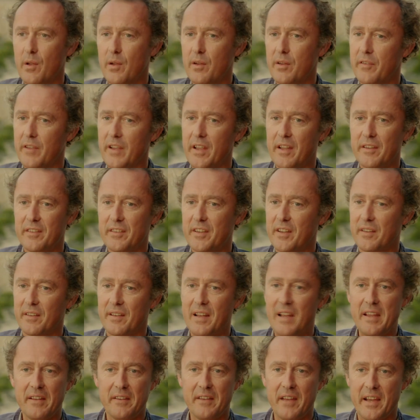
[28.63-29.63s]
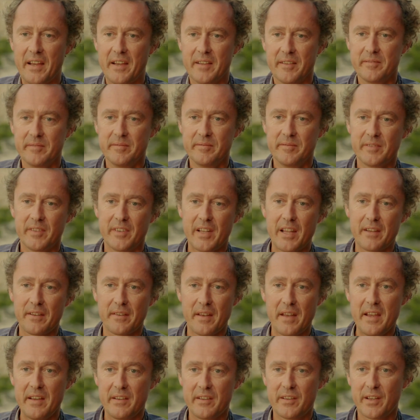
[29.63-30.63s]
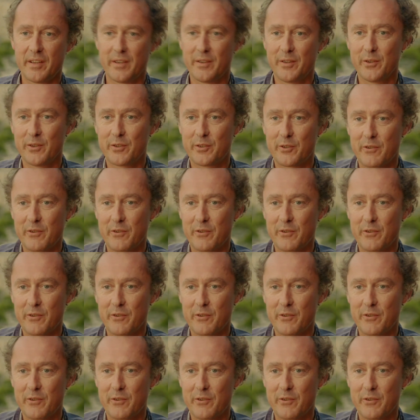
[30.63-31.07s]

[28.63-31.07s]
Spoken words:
A lot of it is just listening. Listening to your